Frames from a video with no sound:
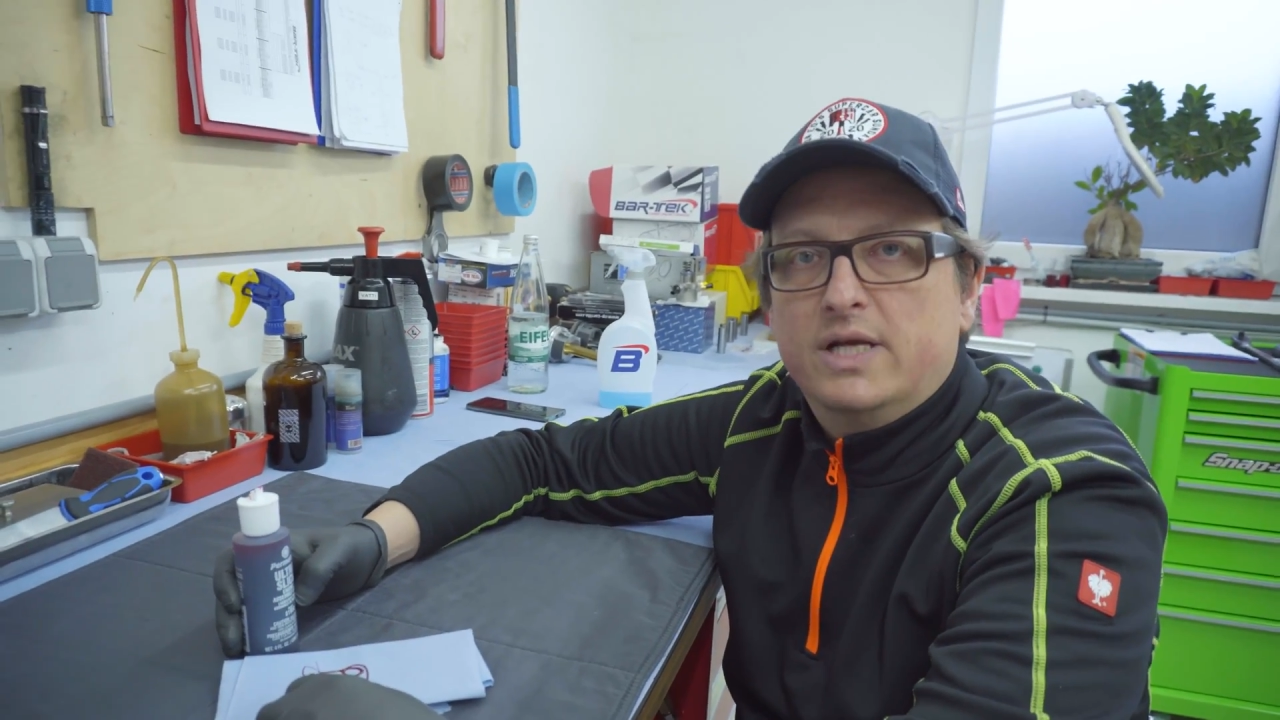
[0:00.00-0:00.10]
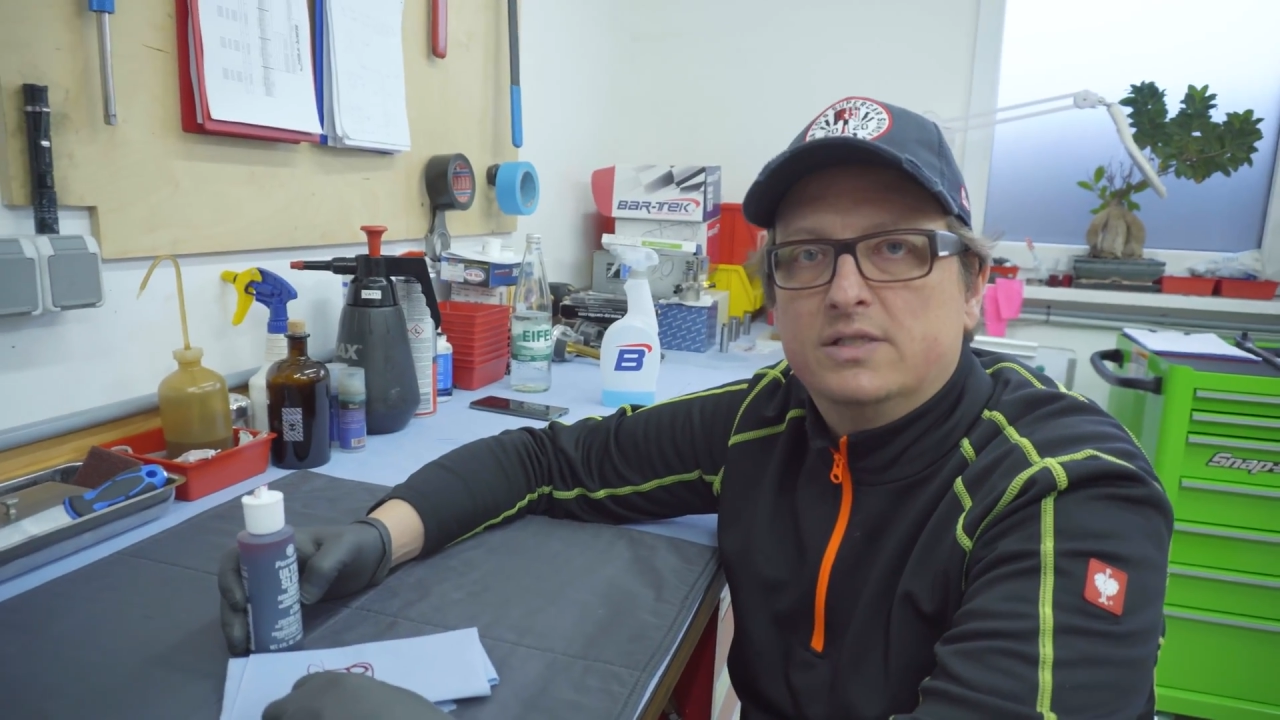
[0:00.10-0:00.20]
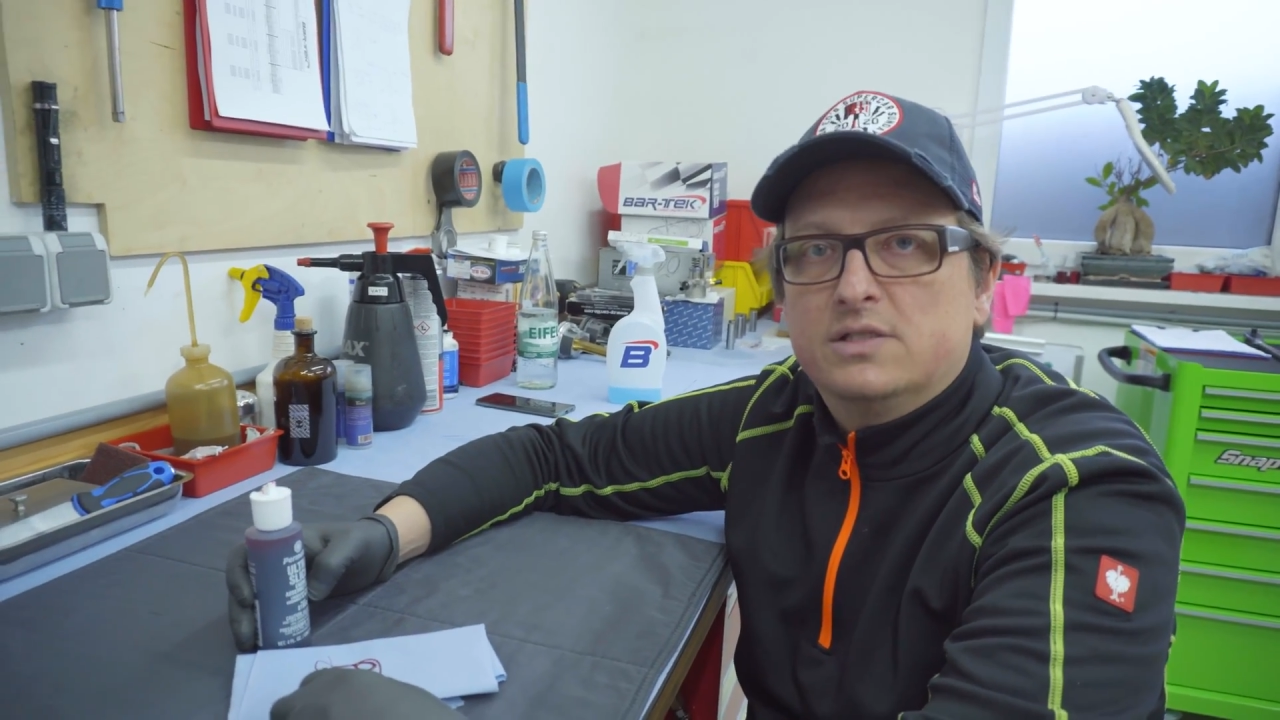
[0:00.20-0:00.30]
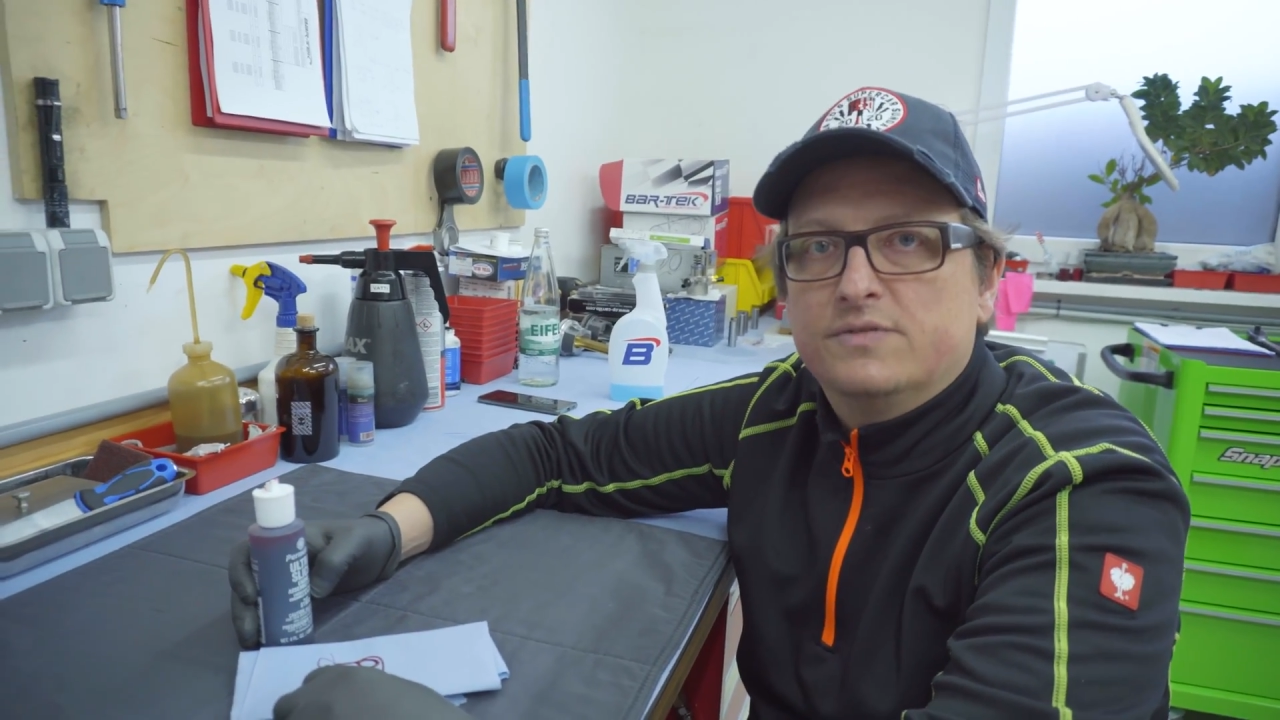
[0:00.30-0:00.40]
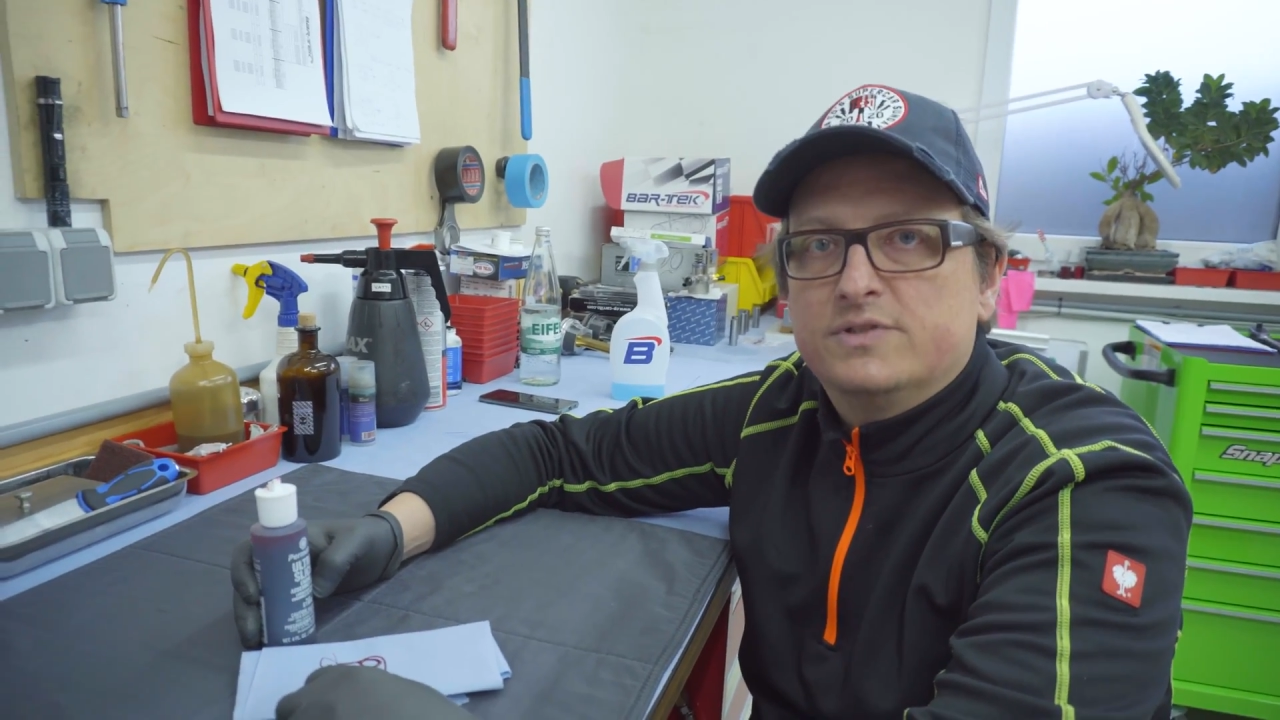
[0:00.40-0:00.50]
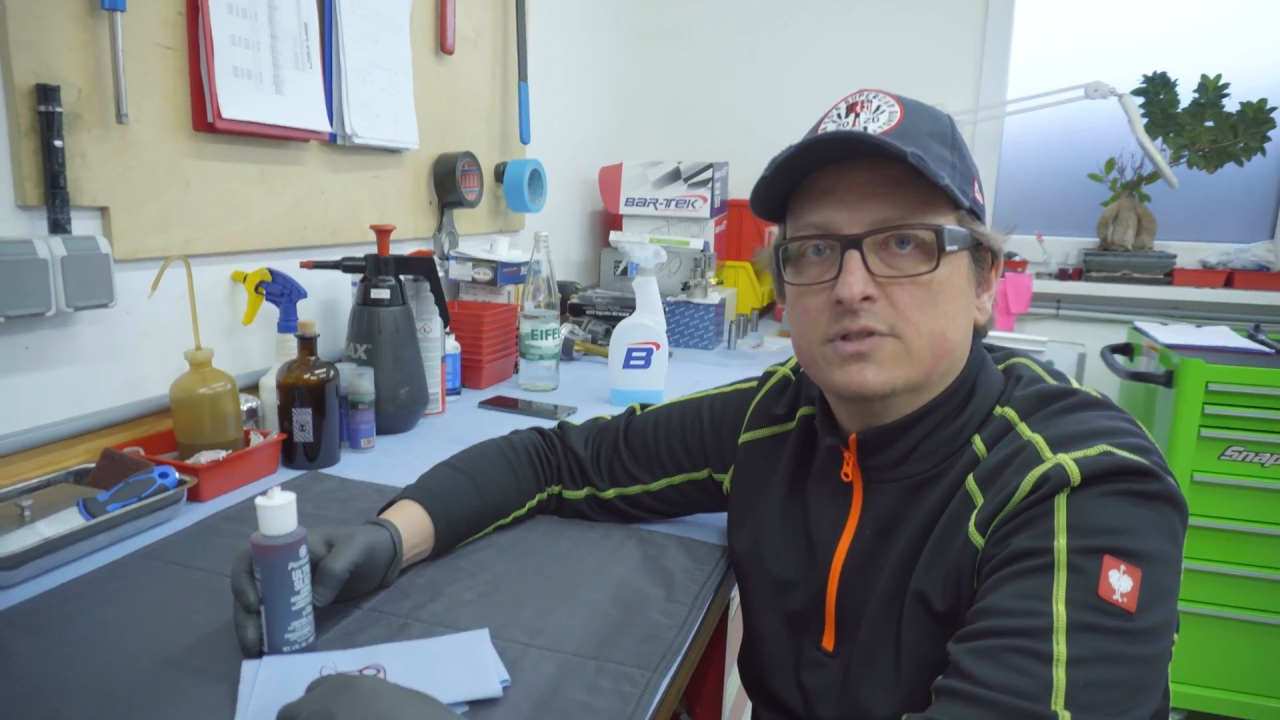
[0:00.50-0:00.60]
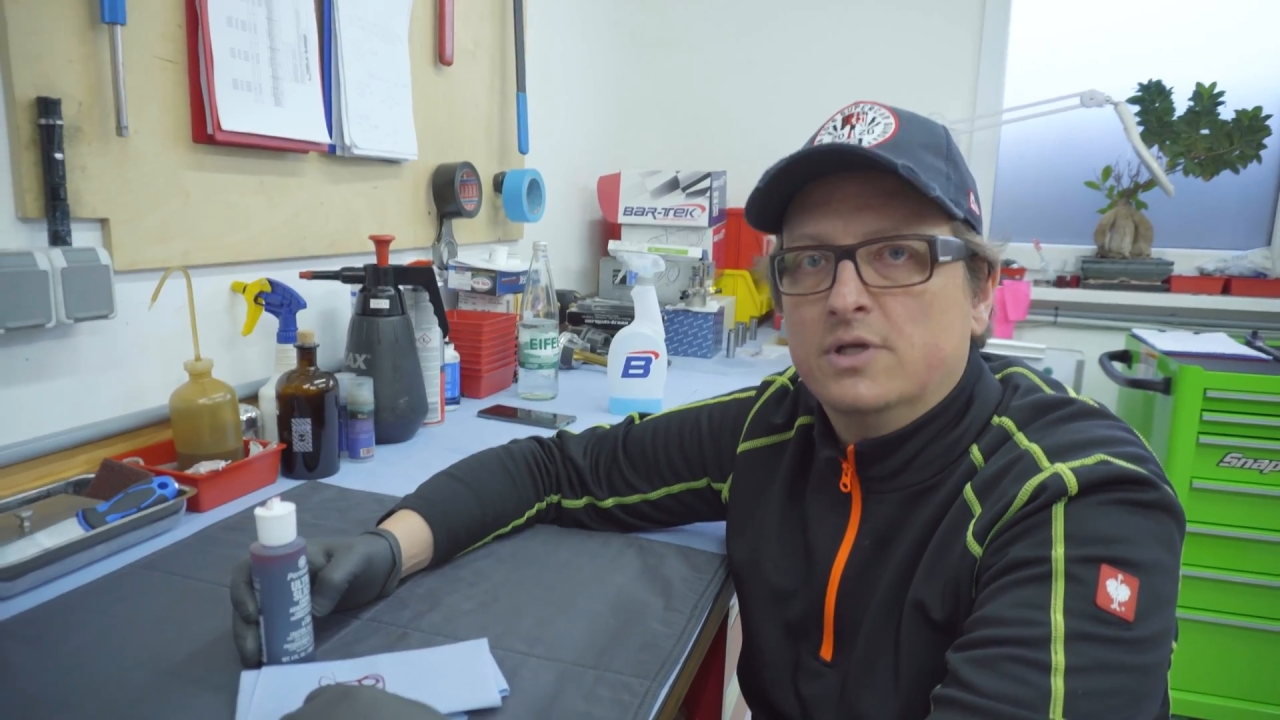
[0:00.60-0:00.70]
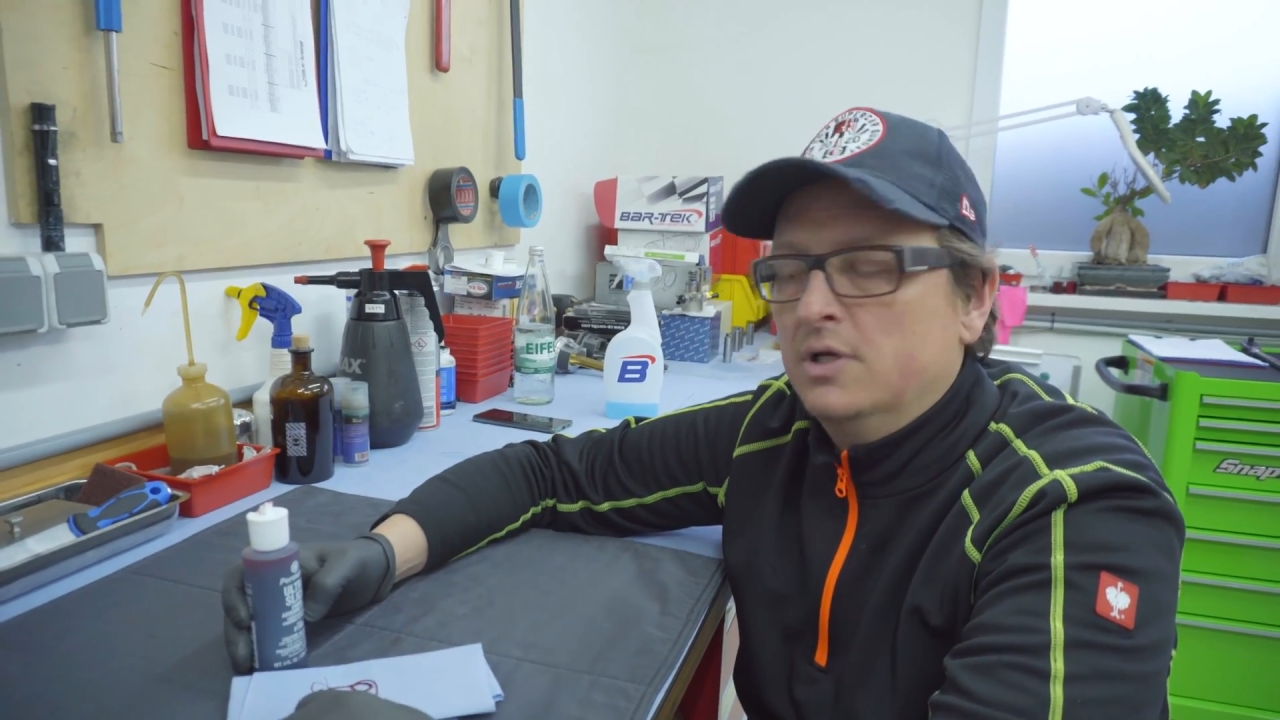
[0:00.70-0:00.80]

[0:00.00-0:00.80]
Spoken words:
additives,